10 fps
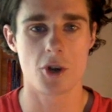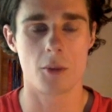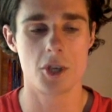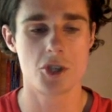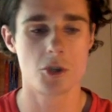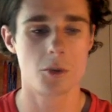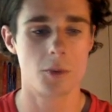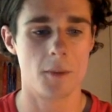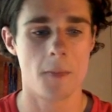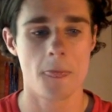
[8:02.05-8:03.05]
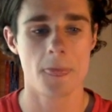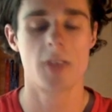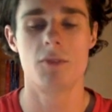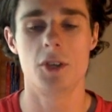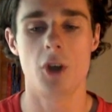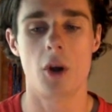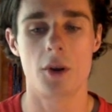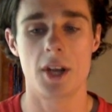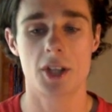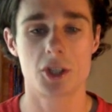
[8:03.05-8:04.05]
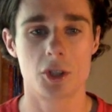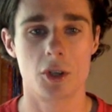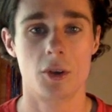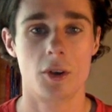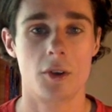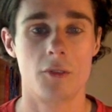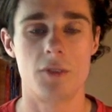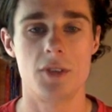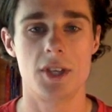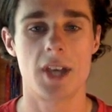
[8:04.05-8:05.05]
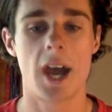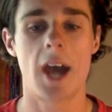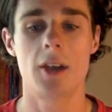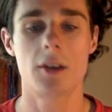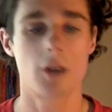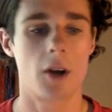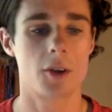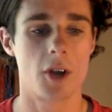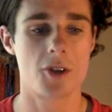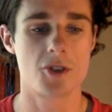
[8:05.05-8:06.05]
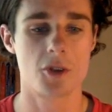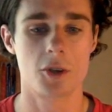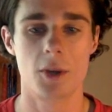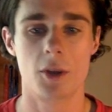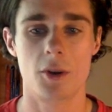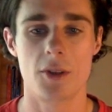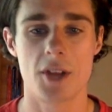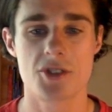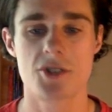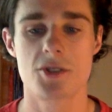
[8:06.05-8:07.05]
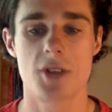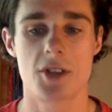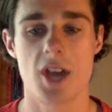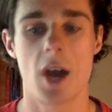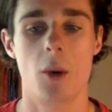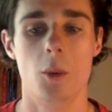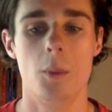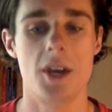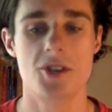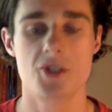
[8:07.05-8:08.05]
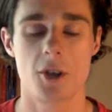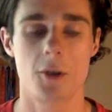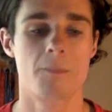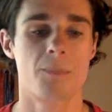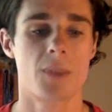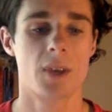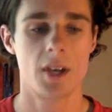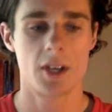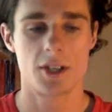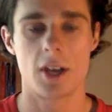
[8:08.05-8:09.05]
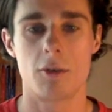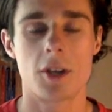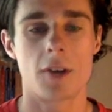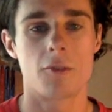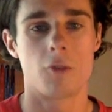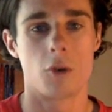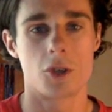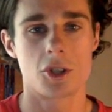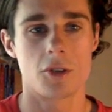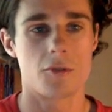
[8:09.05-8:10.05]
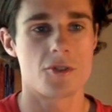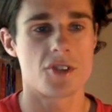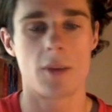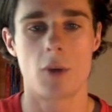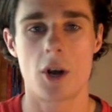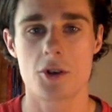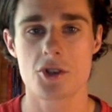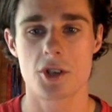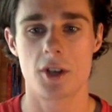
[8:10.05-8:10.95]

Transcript: Mitchell, but if you got an extra 50k, I'd go Tuke Miller, and that's how it would be. So, yeah, really unfortunate for Sam Welsh.